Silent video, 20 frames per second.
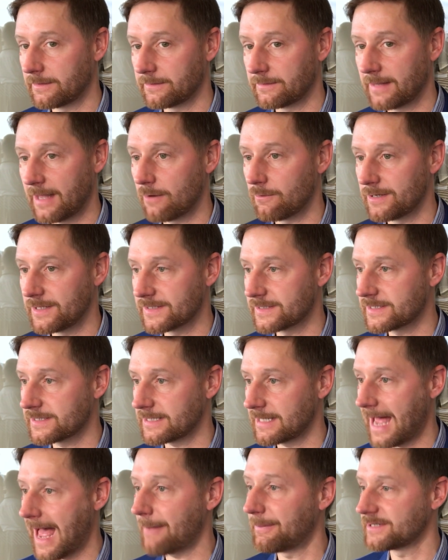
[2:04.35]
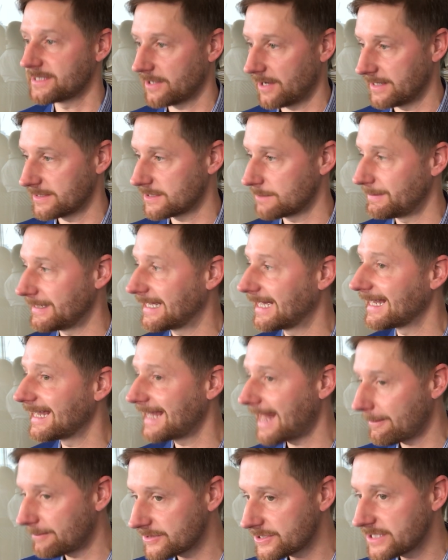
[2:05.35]
There is appetite to be
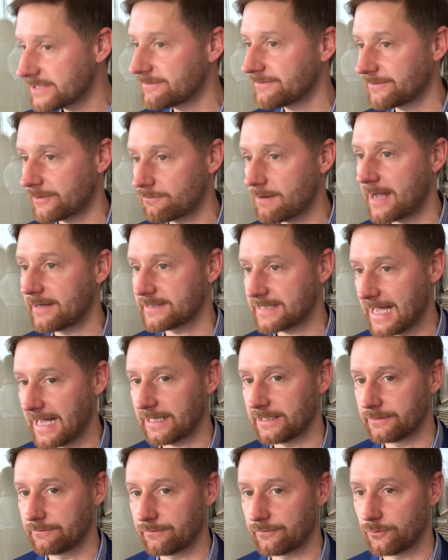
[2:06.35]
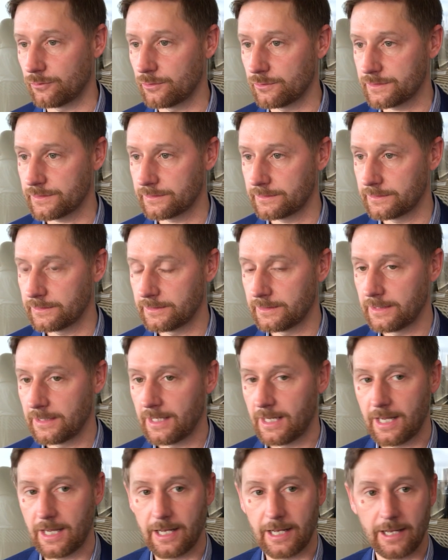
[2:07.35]
collaborative around tackling fraud,
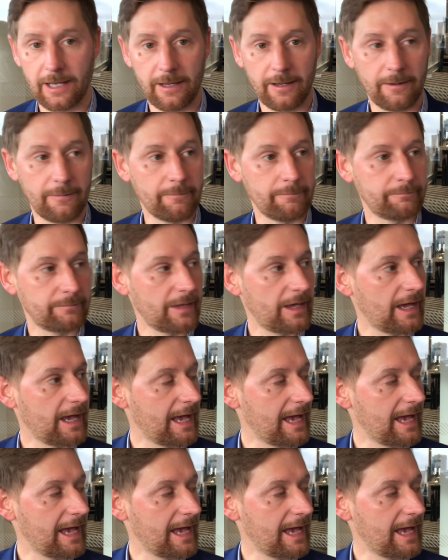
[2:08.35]
and